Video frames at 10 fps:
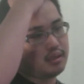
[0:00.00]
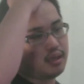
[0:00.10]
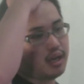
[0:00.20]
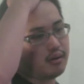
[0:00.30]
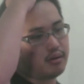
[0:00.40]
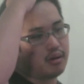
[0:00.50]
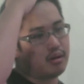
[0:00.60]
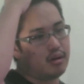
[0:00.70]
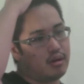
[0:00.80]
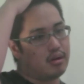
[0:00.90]
Now,
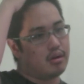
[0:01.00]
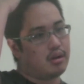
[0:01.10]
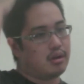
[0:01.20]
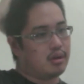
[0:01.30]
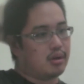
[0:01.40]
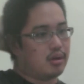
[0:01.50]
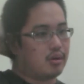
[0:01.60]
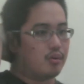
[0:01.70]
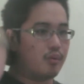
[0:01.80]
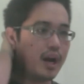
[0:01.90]

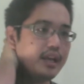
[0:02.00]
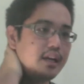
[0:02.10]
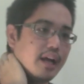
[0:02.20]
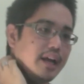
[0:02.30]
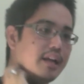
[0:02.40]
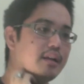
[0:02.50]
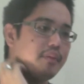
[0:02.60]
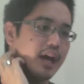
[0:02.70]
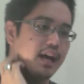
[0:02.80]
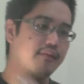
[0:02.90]
why did I end
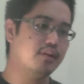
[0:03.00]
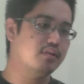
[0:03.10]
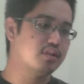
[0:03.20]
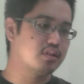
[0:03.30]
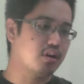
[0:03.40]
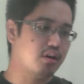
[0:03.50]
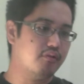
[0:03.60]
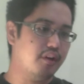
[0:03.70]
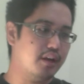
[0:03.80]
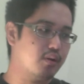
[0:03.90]
up having to
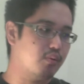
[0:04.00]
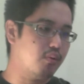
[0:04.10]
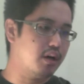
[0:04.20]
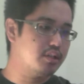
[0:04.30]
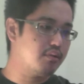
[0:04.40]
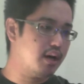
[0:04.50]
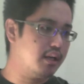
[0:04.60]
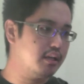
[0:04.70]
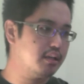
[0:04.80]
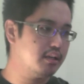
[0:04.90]
solve a
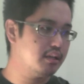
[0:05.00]
quadratic